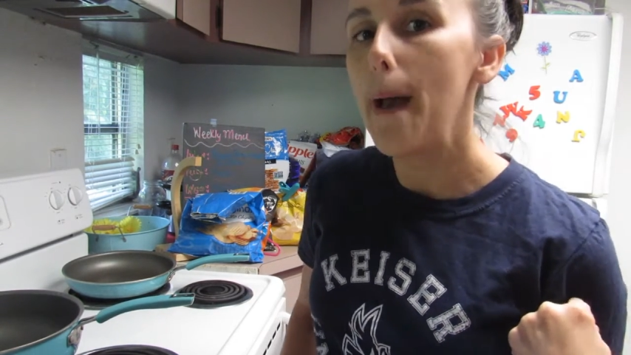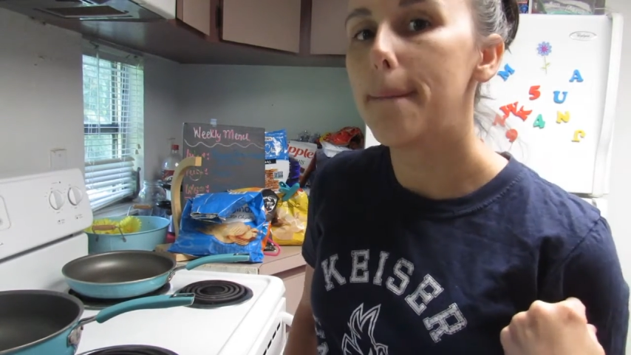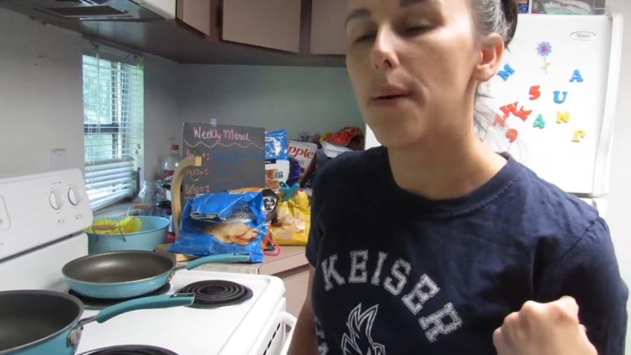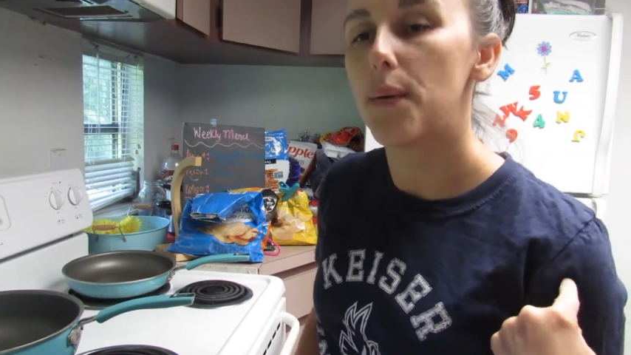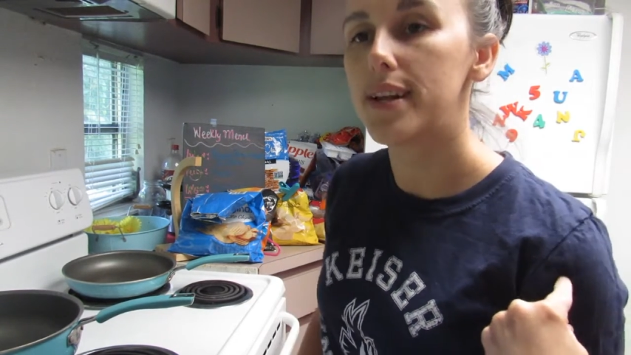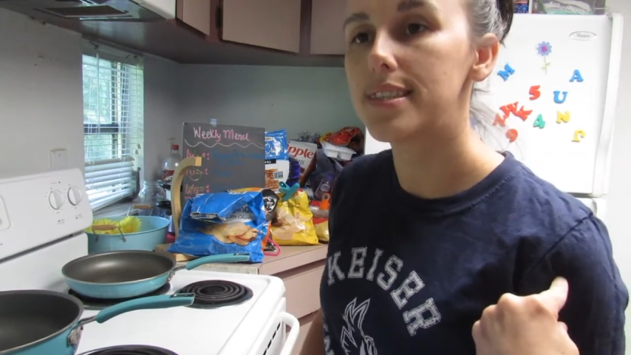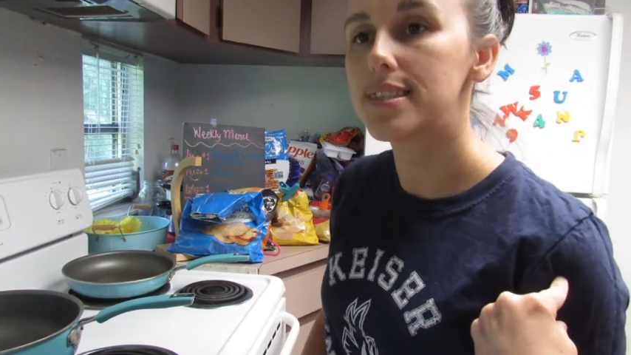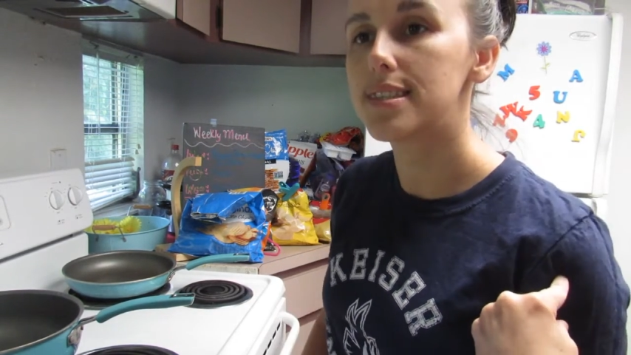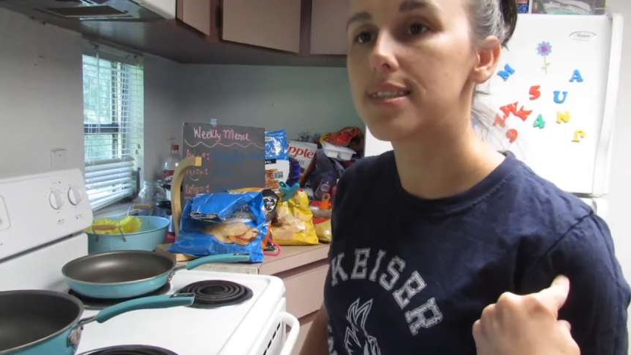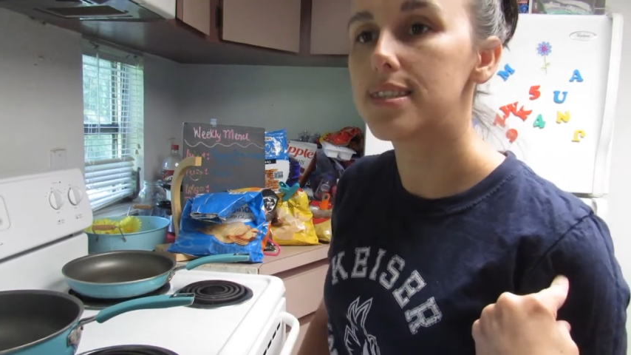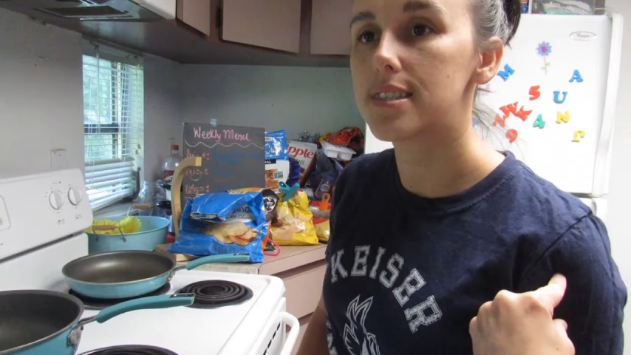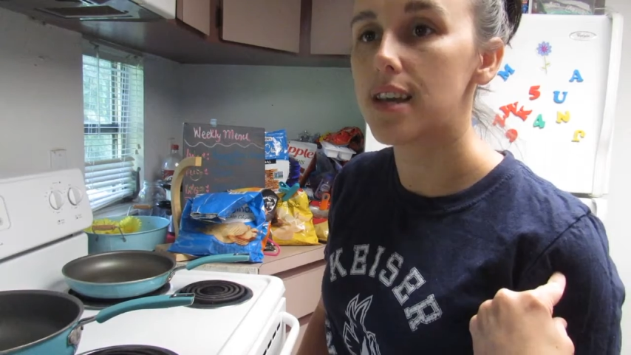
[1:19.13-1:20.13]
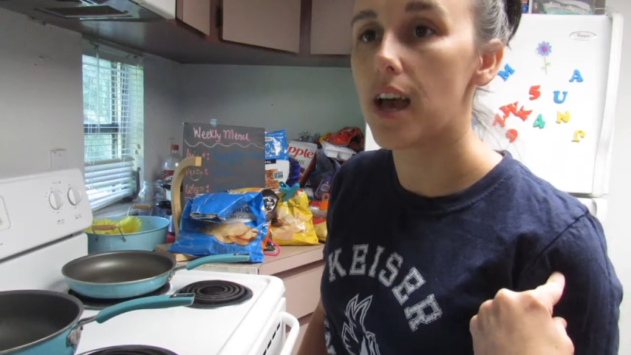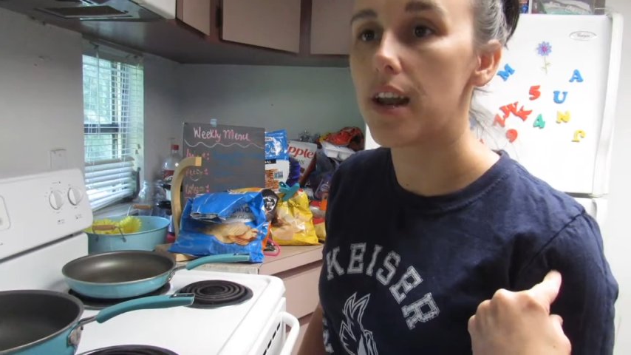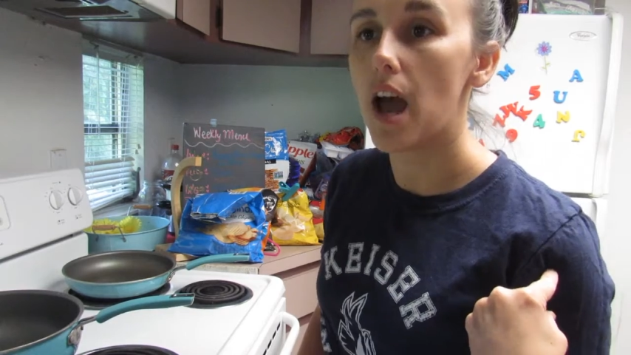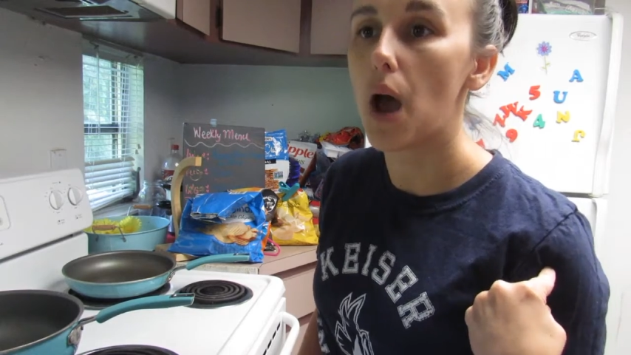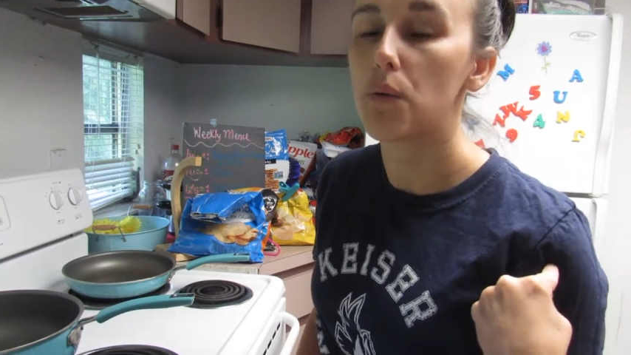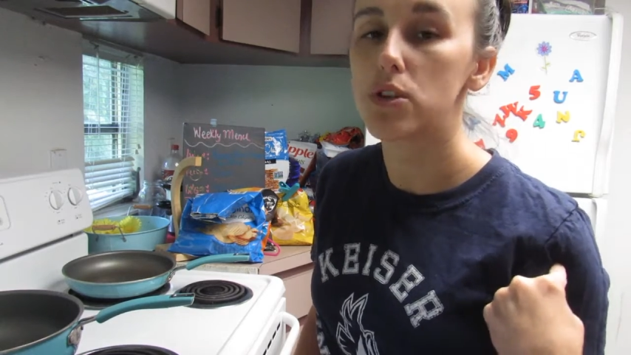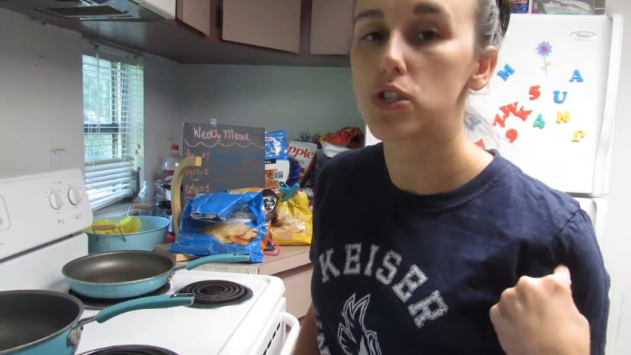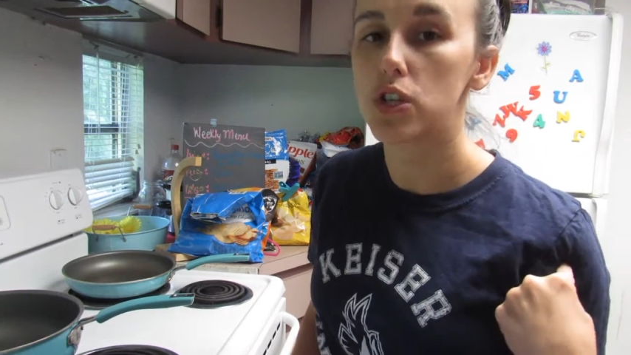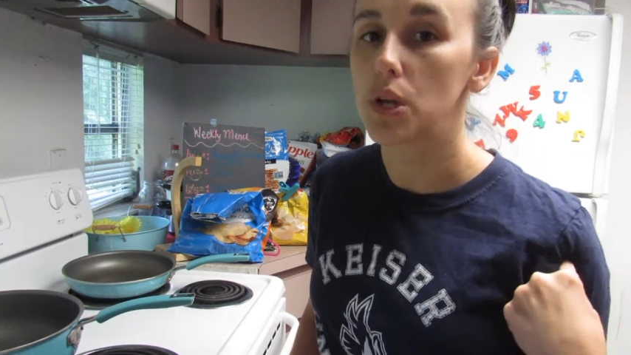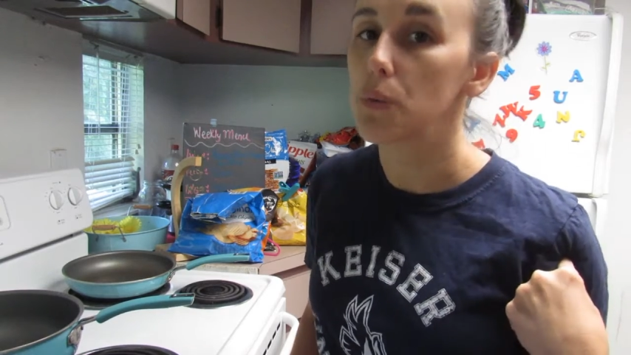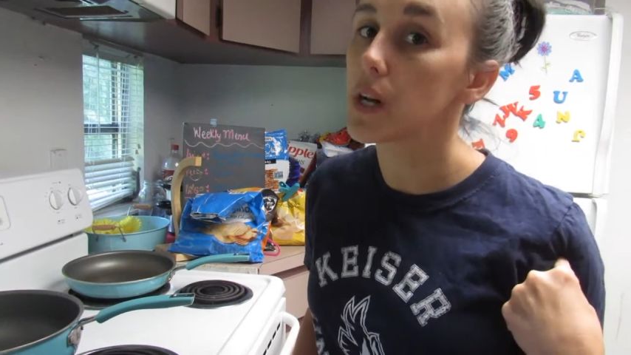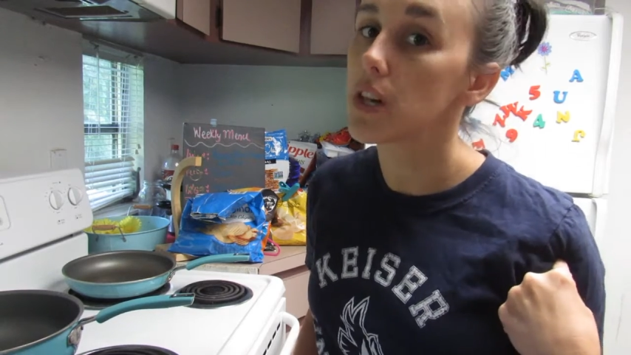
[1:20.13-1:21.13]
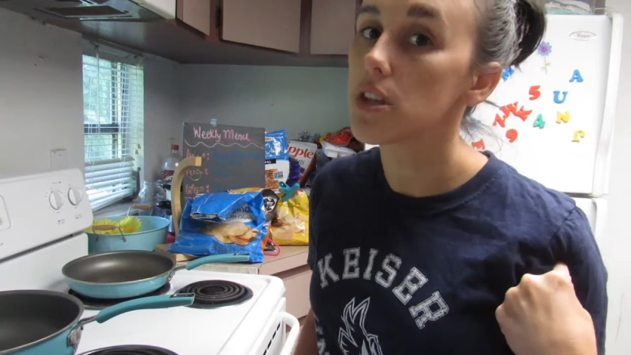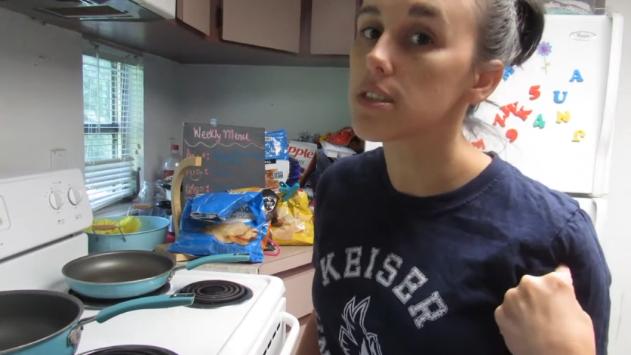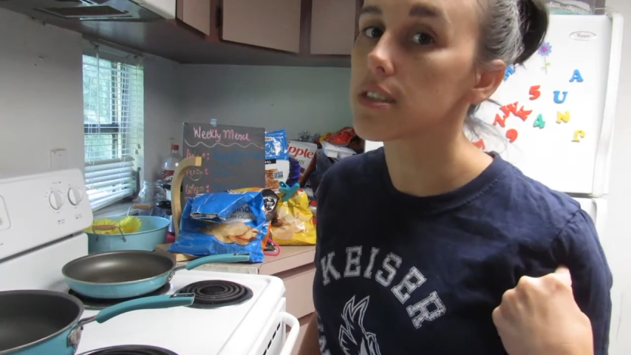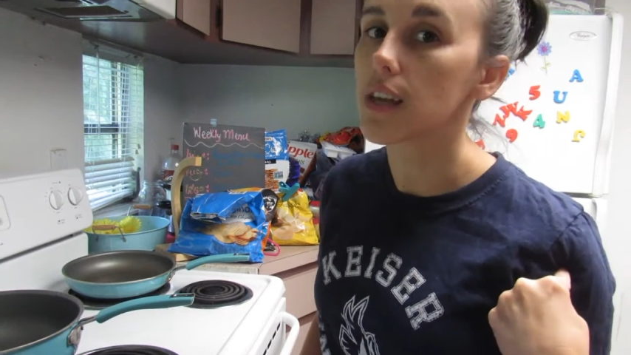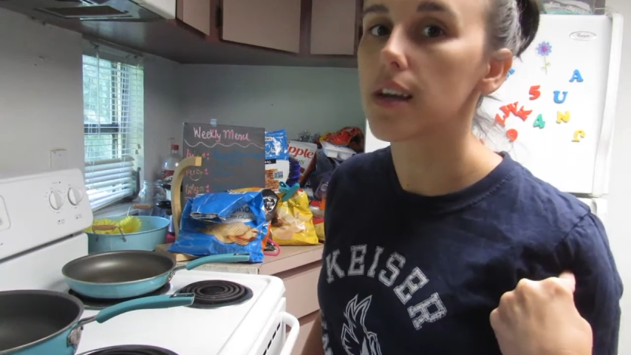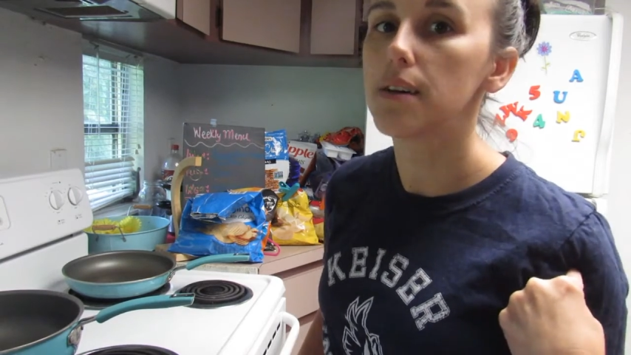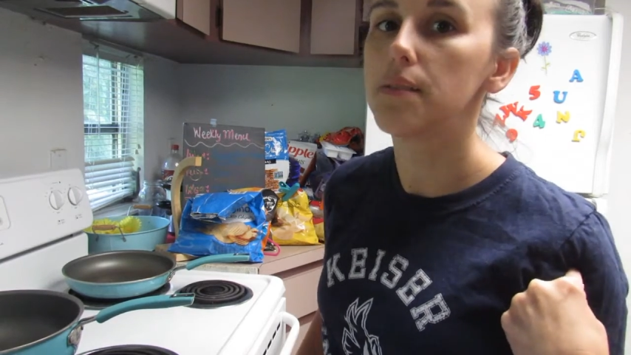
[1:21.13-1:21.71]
but when it's done, I will show you what it looks like.